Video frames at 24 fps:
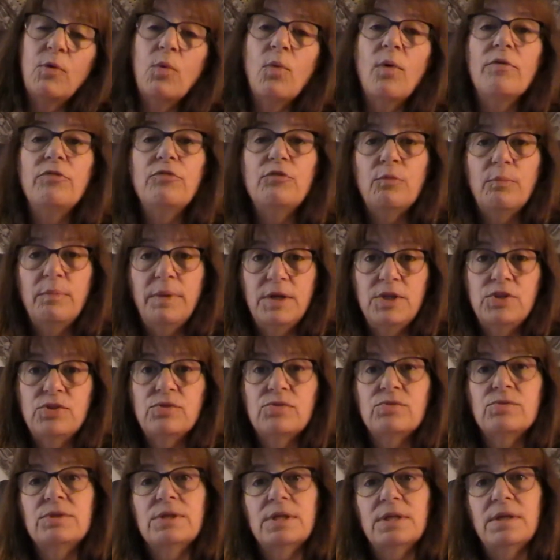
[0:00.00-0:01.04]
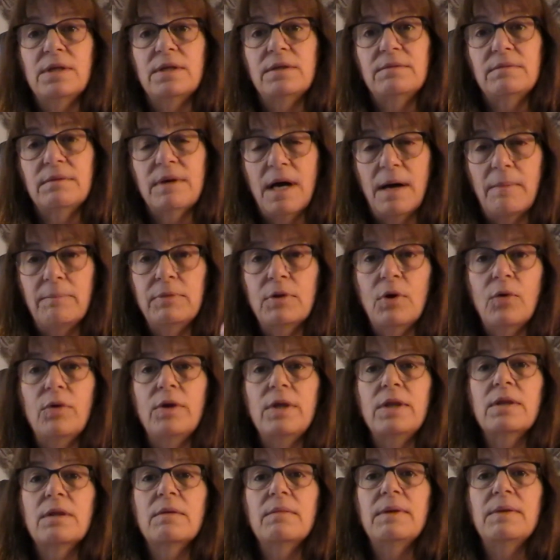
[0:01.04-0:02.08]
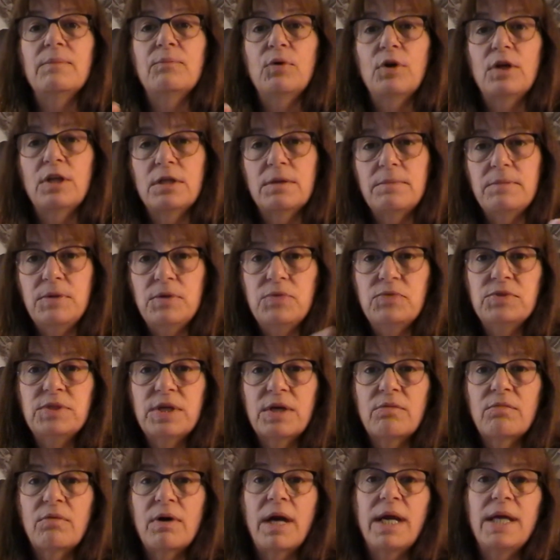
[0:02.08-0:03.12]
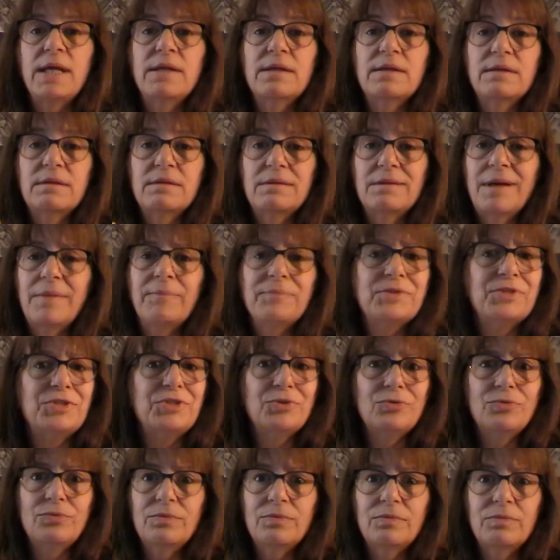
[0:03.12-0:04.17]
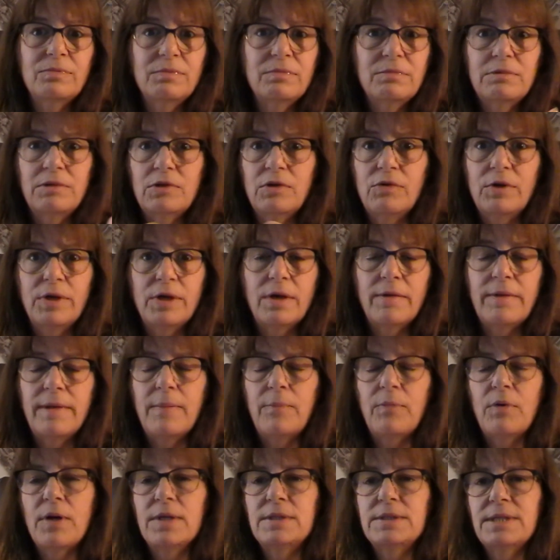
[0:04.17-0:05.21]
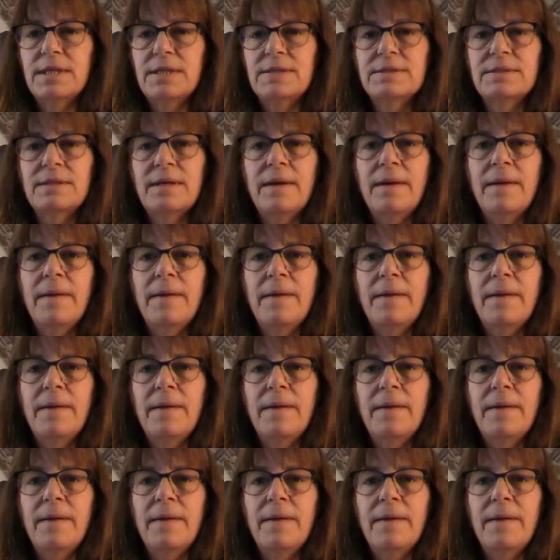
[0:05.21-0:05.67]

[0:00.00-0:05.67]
going through pictures and uploading them and putting the music right, and I'm still learning on that process.